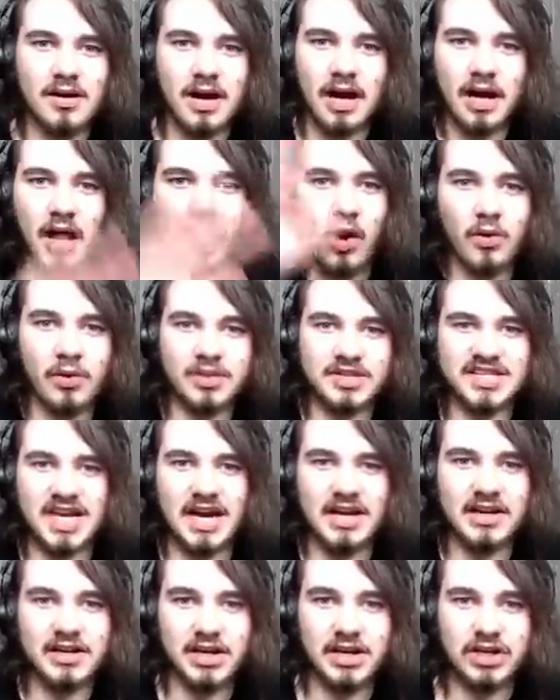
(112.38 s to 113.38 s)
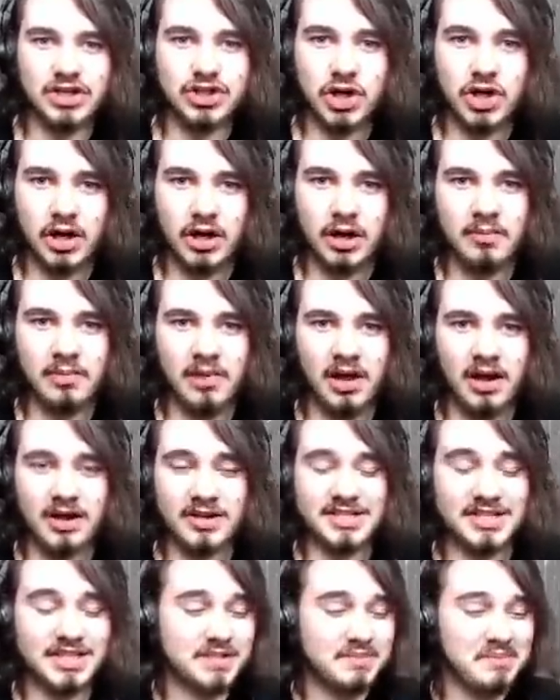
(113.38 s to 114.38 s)
Hello, it's Editing
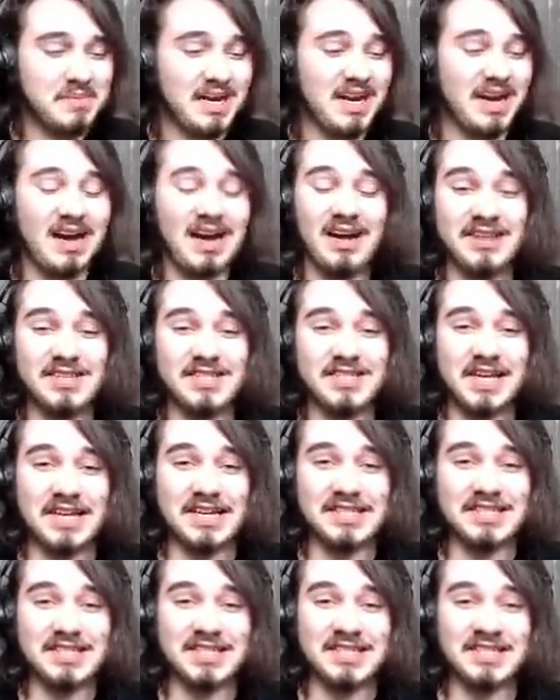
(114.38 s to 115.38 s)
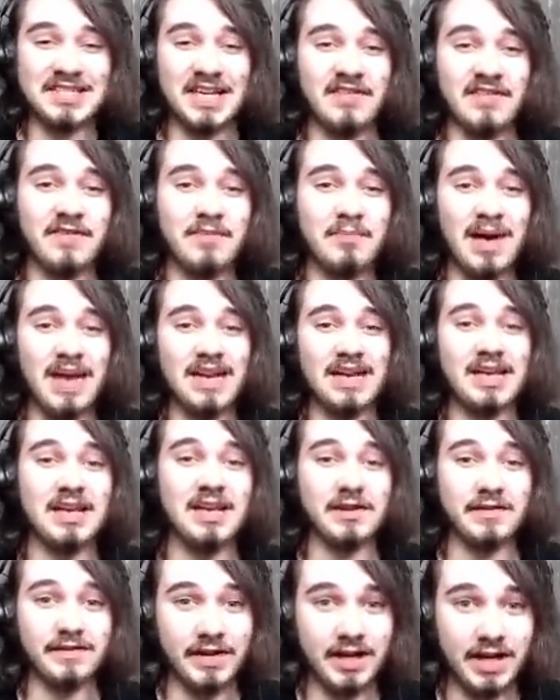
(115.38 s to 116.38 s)
JonnyBlox. It's been a hot second since I've been
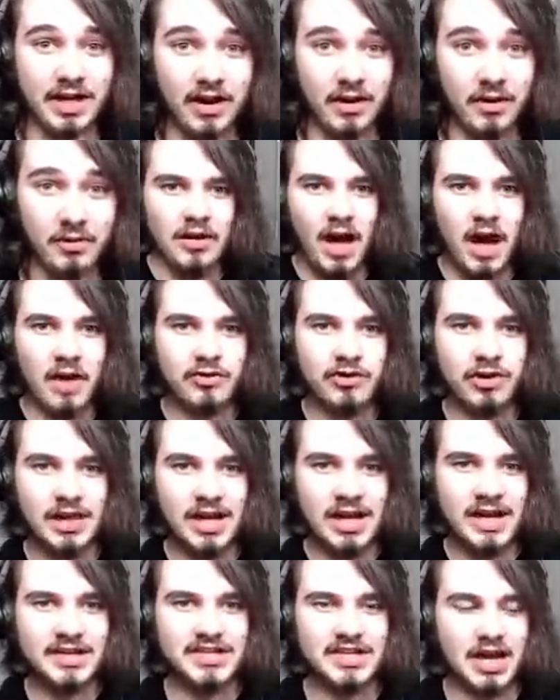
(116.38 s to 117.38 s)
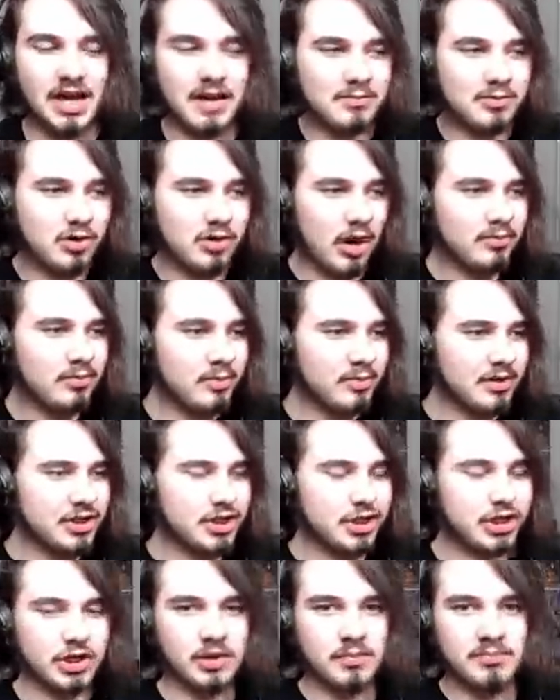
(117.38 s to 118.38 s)
in a video. I realized I probably
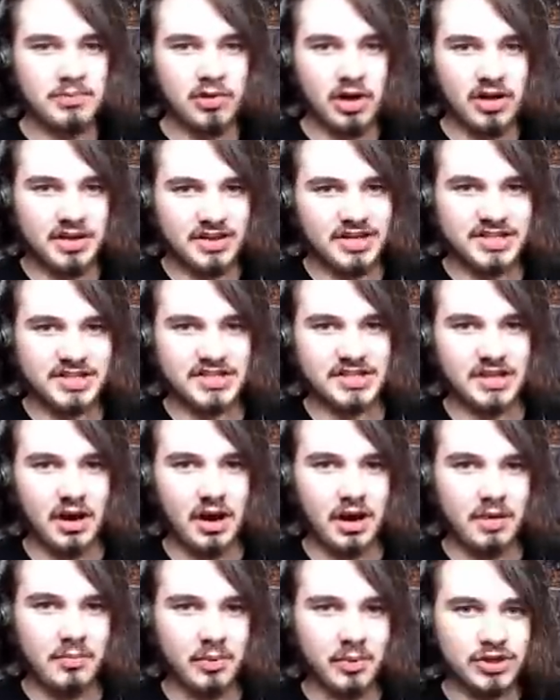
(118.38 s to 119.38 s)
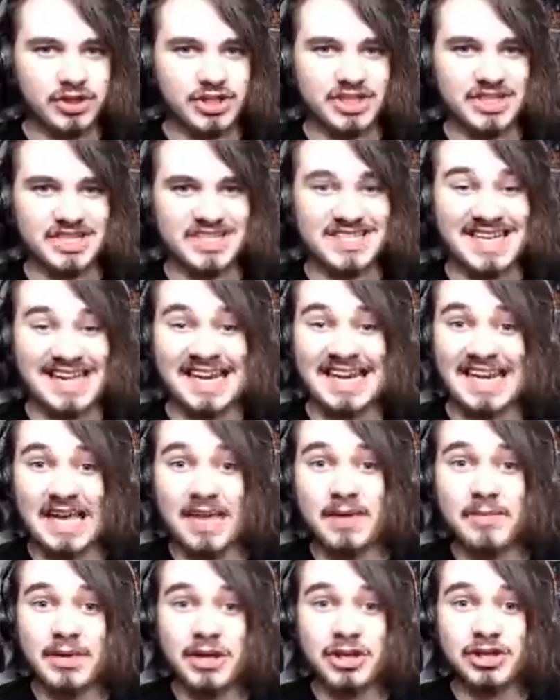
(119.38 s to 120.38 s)
should have brought this up, which is an
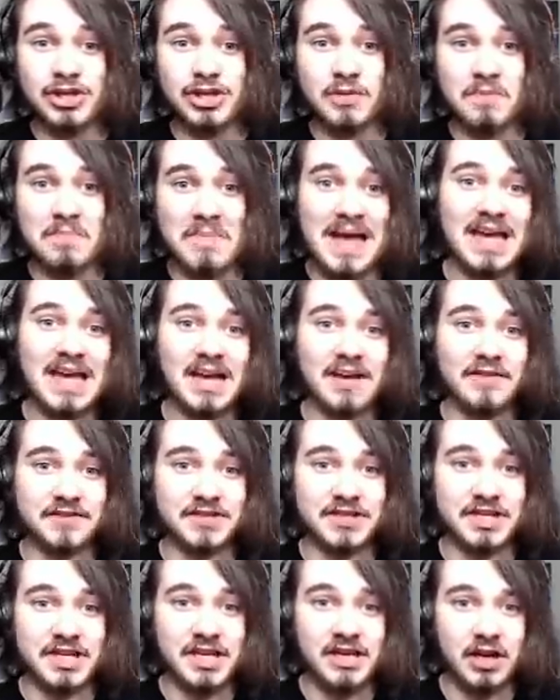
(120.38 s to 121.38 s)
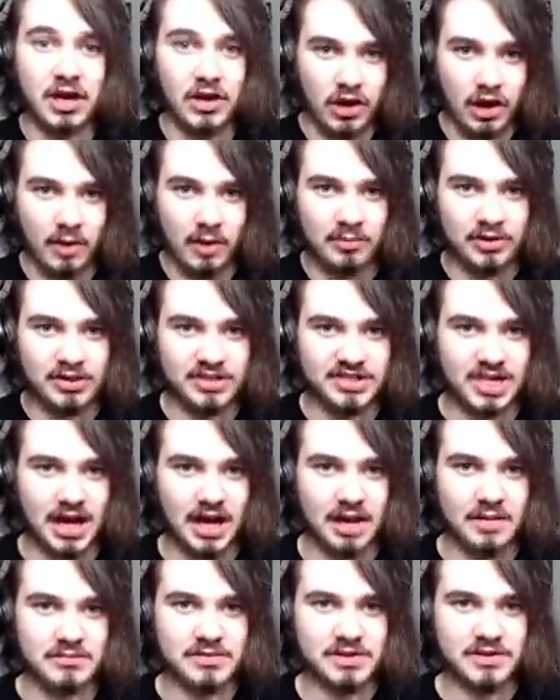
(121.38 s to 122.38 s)
image you may have seen a couple of
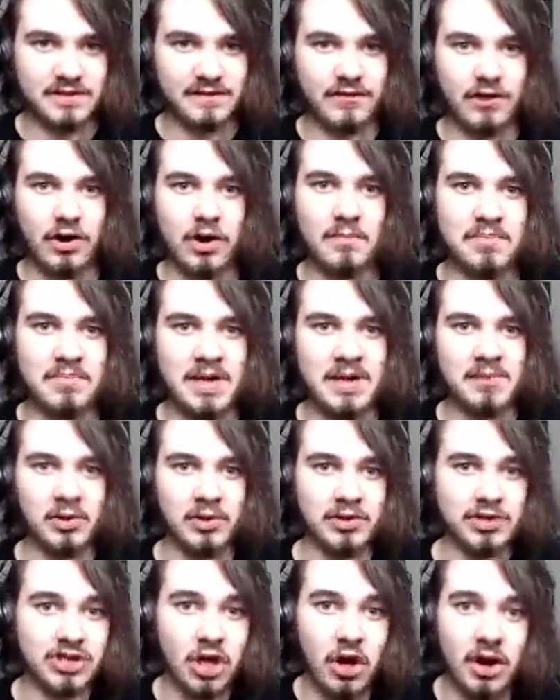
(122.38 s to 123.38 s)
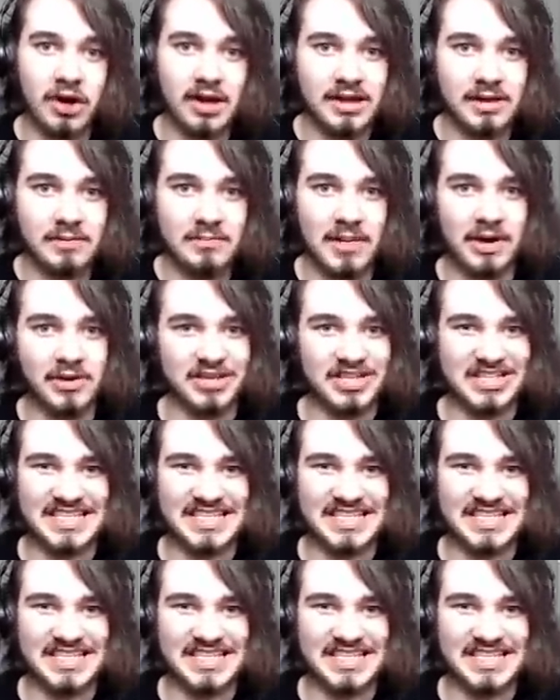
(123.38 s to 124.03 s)
times from people talking about this